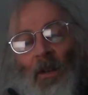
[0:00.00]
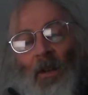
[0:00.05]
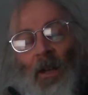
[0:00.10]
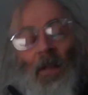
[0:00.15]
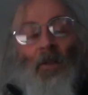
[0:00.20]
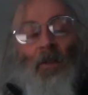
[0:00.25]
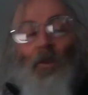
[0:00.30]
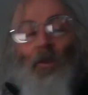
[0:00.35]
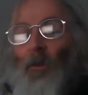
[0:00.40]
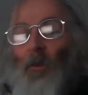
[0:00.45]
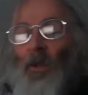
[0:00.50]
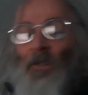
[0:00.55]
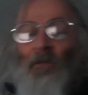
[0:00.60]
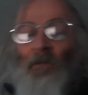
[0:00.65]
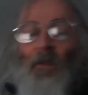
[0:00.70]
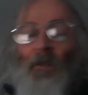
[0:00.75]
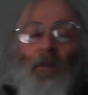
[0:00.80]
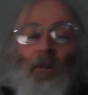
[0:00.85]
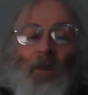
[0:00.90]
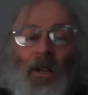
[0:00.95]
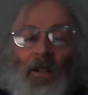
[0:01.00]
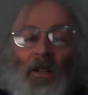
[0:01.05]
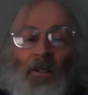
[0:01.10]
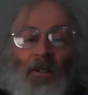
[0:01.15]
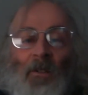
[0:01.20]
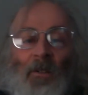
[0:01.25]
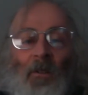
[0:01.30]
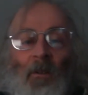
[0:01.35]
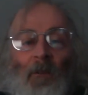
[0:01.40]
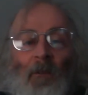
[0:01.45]
and they talk about a real
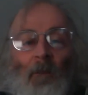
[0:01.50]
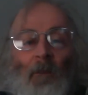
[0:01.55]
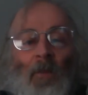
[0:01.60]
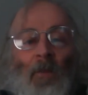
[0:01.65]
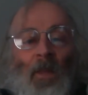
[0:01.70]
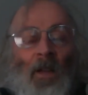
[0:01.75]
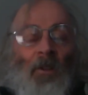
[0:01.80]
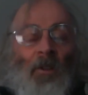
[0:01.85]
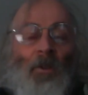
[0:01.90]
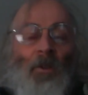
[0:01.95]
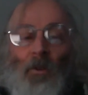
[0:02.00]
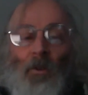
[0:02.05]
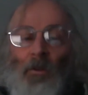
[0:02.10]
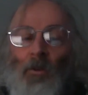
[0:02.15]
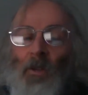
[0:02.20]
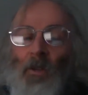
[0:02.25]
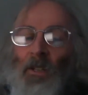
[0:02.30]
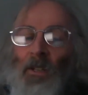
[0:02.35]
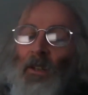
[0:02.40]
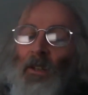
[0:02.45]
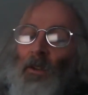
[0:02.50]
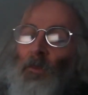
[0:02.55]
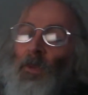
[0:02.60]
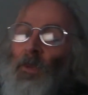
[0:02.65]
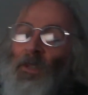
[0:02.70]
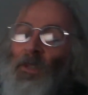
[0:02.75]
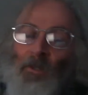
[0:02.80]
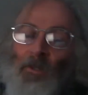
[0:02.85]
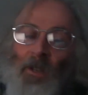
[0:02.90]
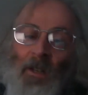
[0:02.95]
person, and you go and look at their
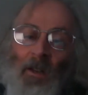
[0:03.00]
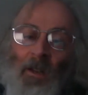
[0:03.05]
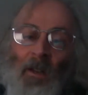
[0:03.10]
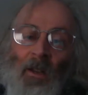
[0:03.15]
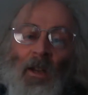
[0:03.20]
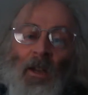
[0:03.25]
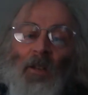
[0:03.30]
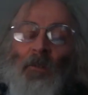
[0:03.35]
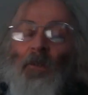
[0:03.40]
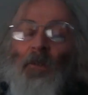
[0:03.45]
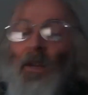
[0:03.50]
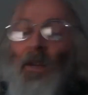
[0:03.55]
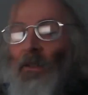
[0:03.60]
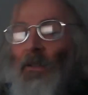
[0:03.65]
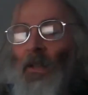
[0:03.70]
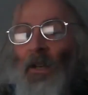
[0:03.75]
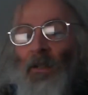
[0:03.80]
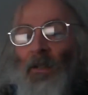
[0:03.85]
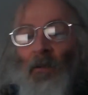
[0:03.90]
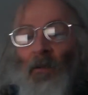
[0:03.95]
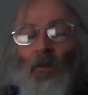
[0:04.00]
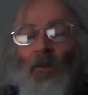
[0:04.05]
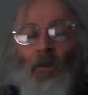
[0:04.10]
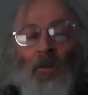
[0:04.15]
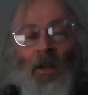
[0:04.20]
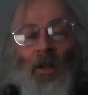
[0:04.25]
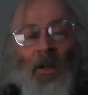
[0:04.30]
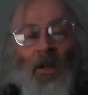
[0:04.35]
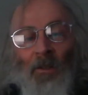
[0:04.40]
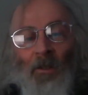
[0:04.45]
obituary, and you find they died of
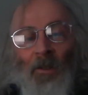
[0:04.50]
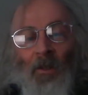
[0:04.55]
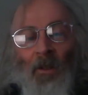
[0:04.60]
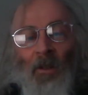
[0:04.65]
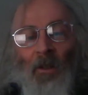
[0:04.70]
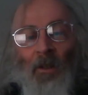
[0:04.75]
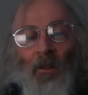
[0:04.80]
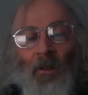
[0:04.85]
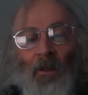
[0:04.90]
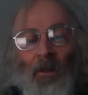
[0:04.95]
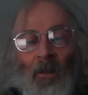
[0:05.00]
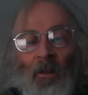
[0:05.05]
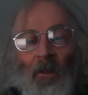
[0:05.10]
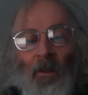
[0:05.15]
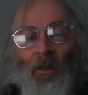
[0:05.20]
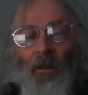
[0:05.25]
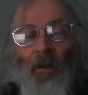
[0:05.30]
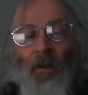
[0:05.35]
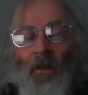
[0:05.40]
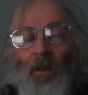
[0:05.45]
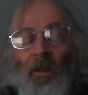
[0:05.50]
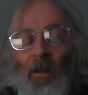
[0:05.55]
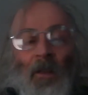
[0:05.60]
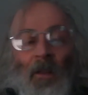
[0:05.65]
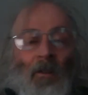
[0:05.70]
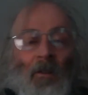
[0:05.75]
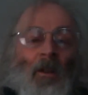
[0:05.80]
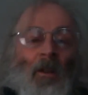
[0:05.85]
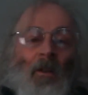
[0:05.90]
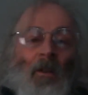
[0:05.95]
throat cancer,
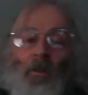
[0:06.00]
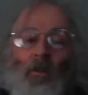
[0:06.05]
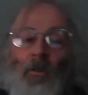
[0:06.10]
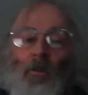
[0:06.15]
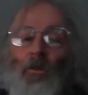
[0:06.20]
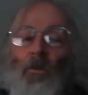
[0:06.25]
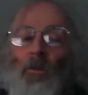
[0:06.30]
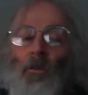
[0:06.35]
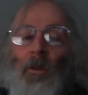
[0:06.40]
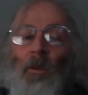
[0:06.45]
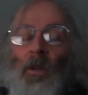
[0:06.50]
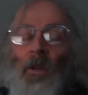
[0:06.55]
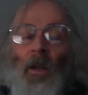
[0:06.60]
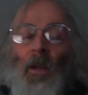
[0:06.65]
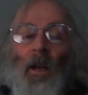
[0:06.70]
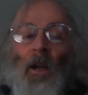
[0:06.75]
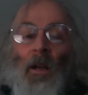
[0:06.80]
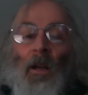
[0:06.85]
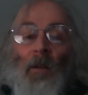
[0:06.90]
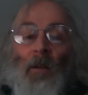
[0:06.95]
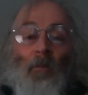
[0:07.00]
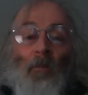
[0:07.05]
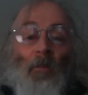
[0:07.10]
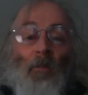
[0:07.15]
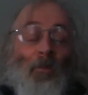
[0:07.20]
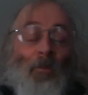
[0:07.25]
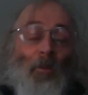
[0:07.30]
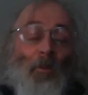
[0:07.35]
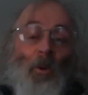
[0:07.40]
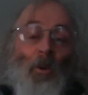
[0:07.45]
then
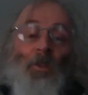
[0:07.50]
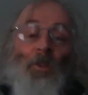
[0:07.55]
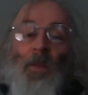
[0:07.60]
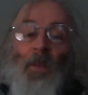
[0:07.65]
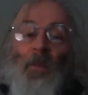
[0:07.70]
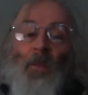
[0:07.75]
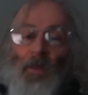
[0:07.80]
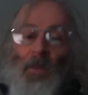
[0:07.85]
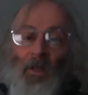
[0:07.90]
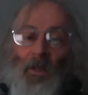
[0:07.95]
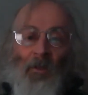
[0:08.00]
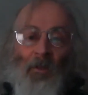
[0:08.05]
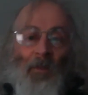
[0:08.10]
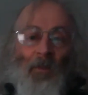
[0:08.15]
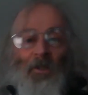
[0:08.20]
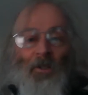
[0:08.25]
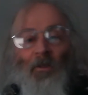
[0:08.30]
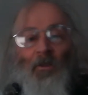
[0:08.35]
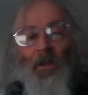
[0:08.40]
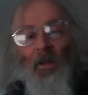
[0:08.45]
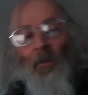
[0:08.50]
for most people, an obituary in